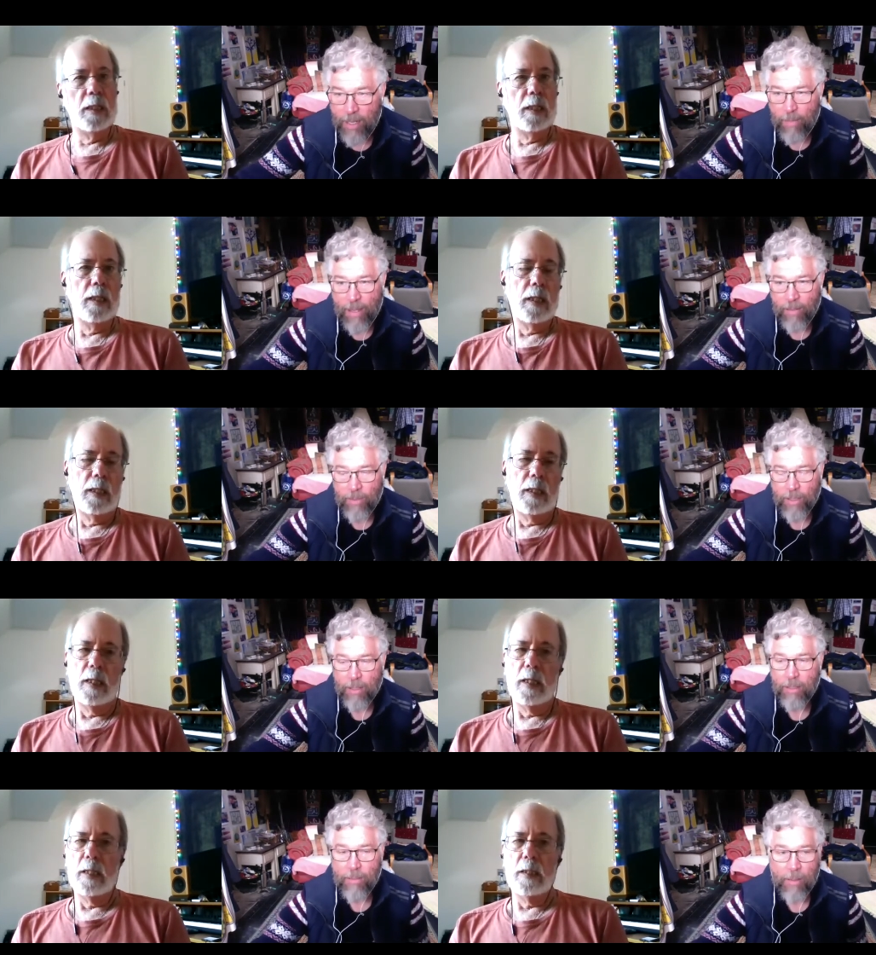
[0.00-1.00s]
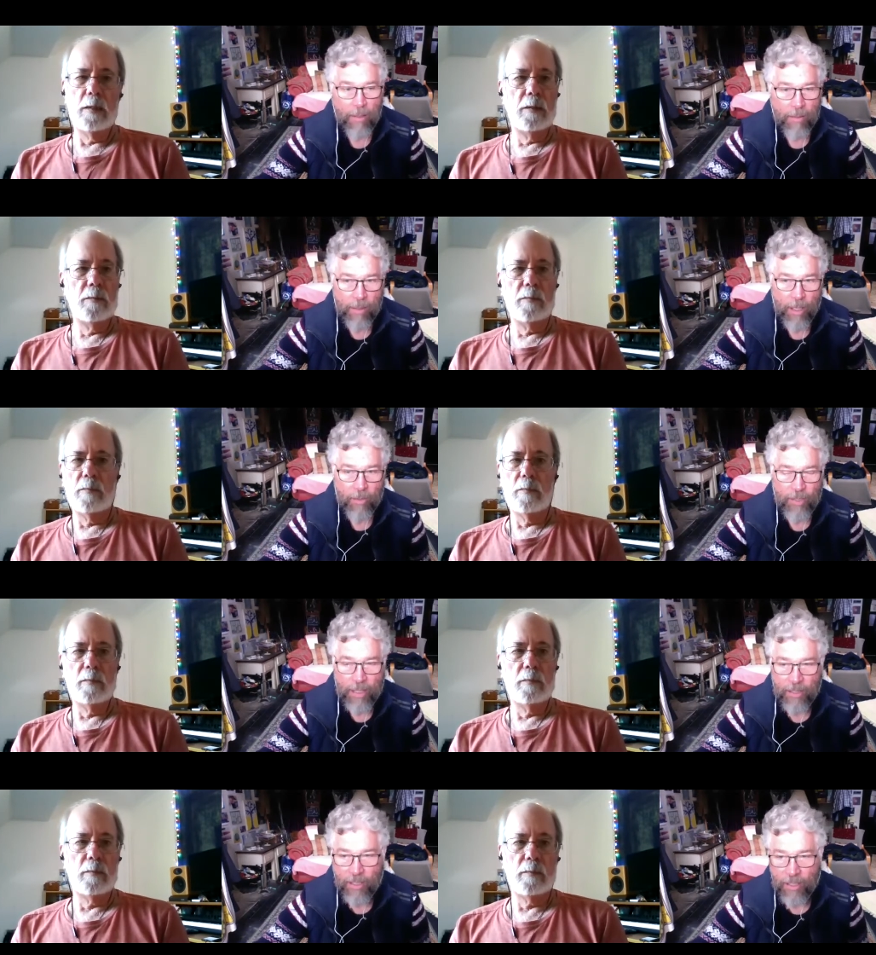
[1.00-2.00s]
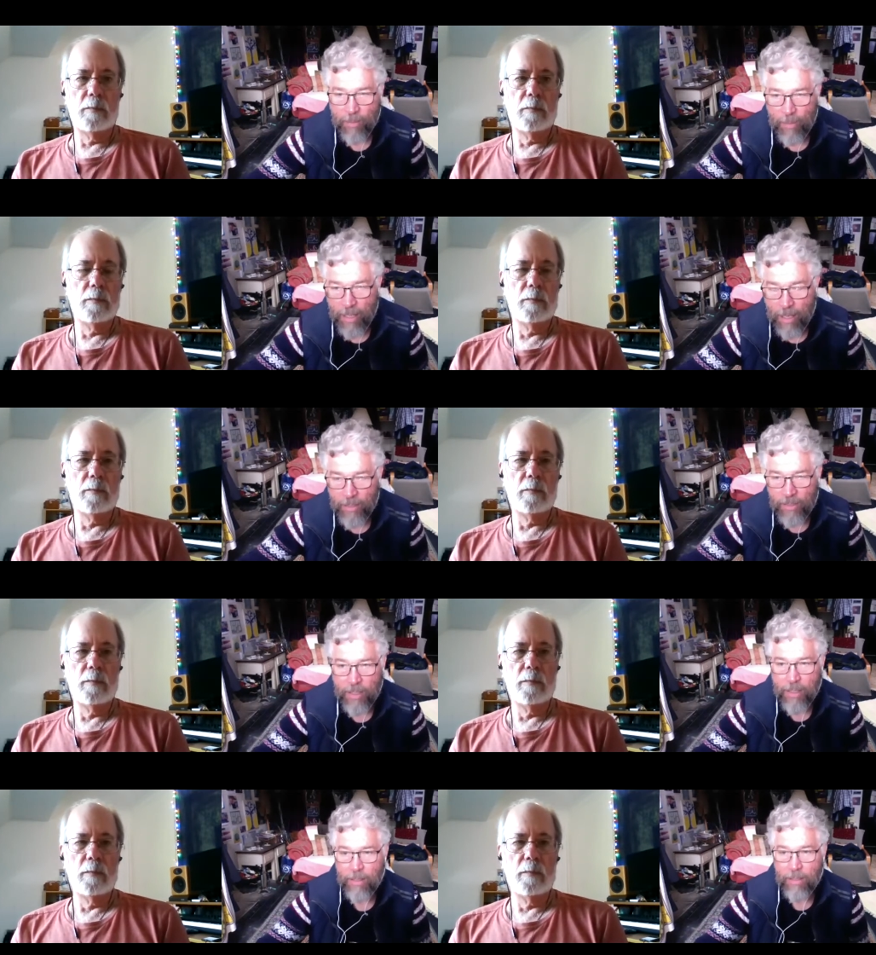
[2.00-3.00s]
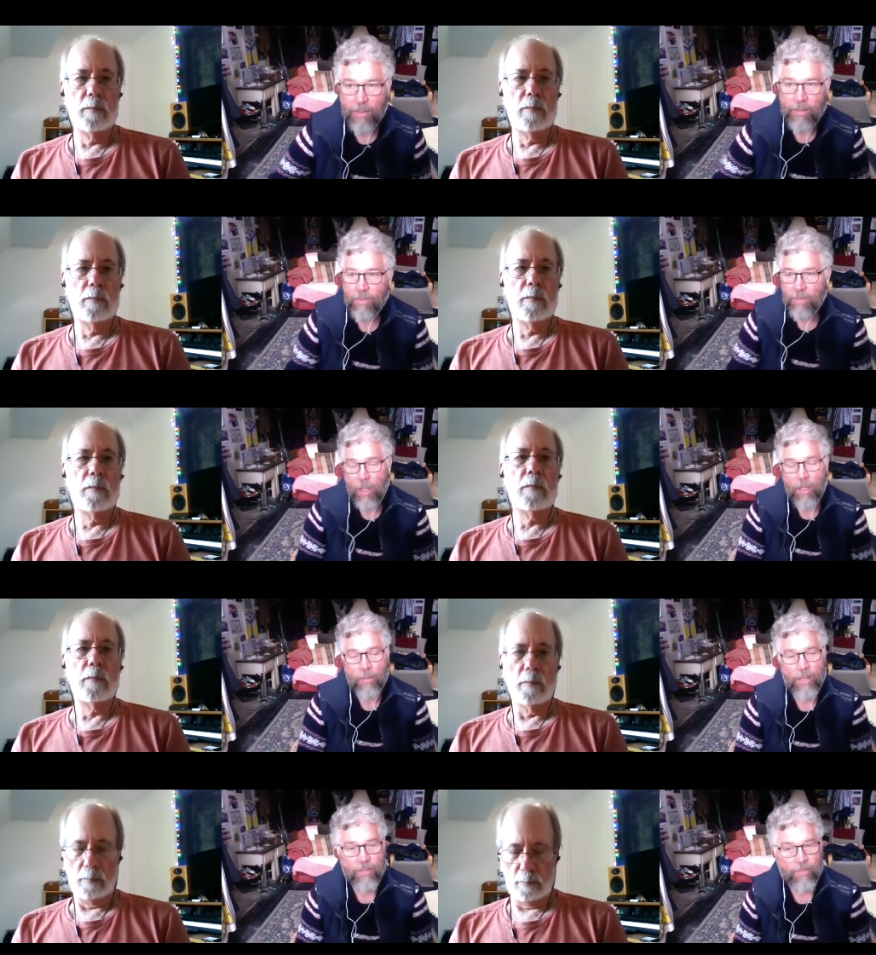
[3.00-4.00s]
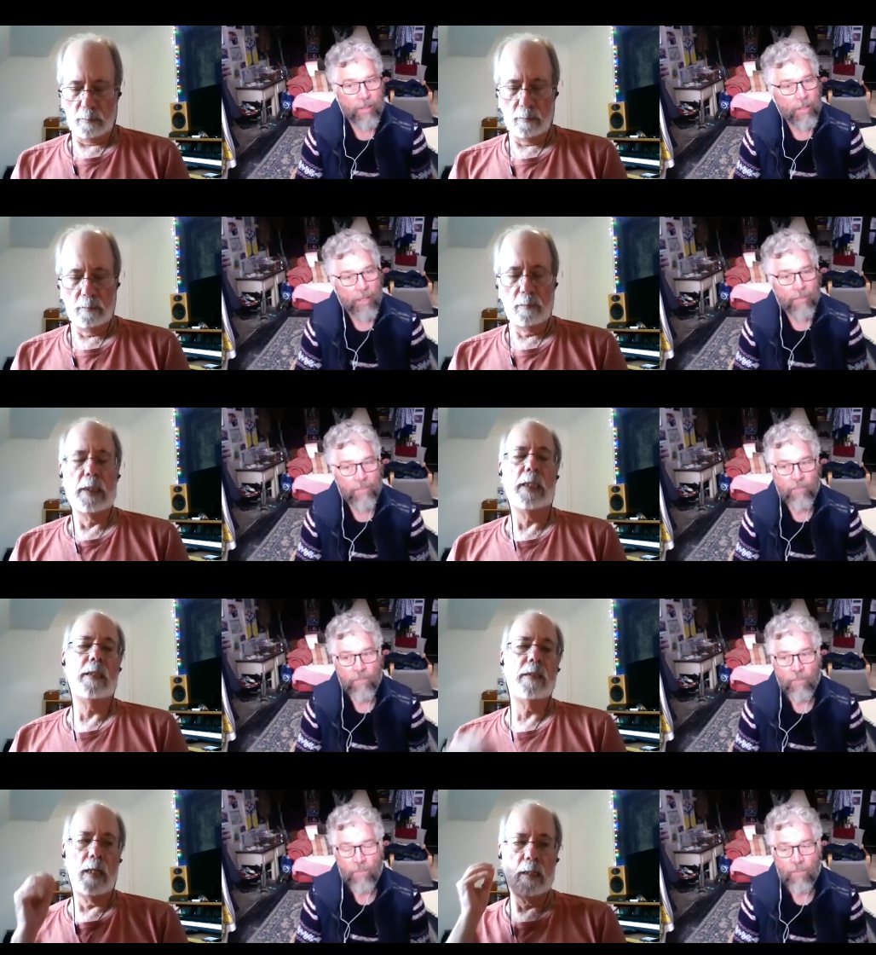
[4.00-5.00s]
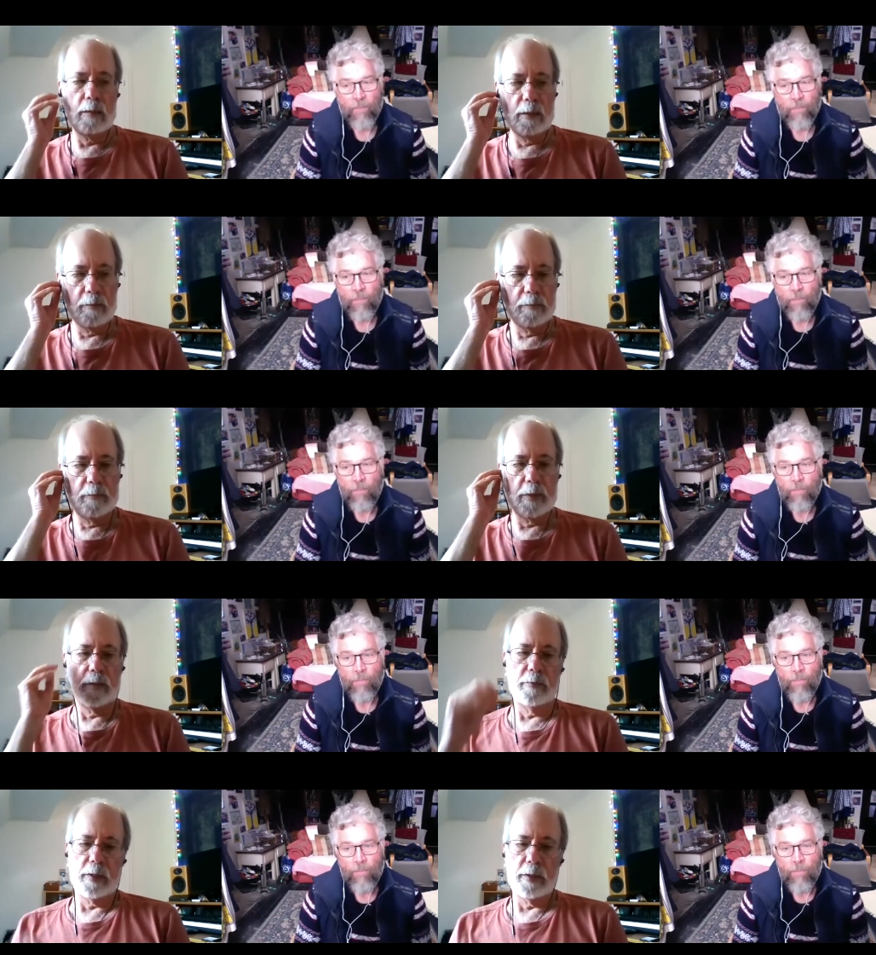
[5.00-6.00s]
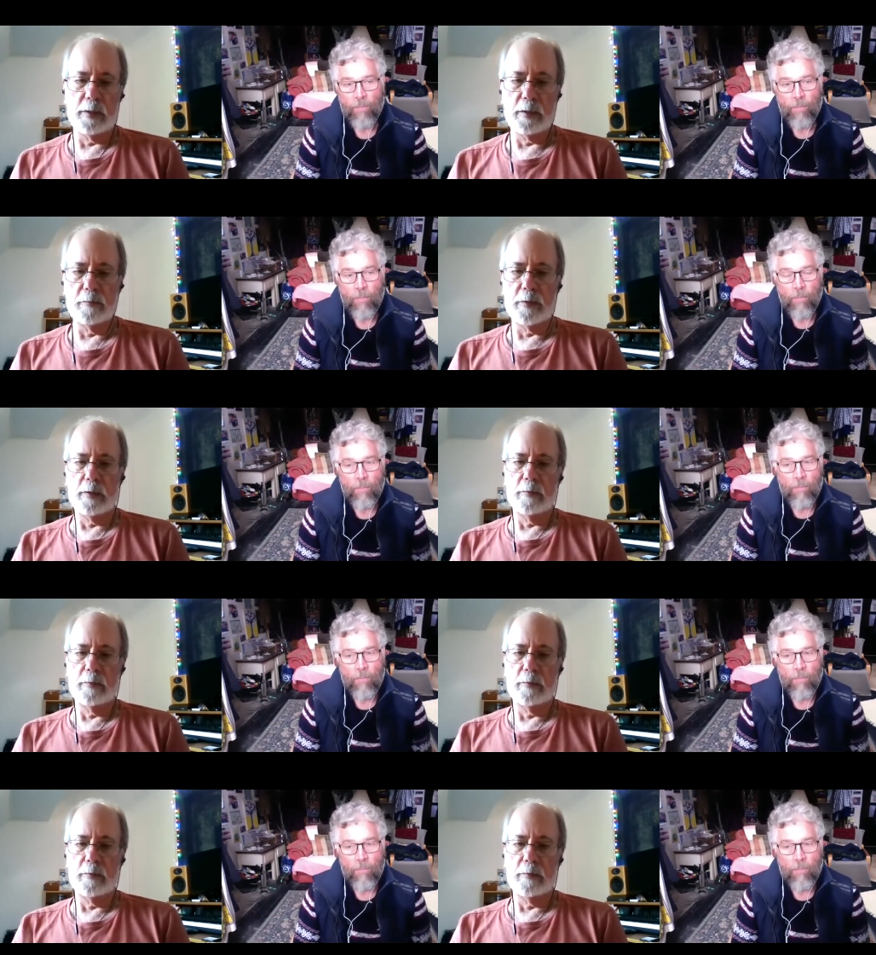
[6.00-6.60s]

Speaker 1: about uh, you know cynicism and honesty and uh, all the rest of it yeah exactly
Speaker 2: very very good very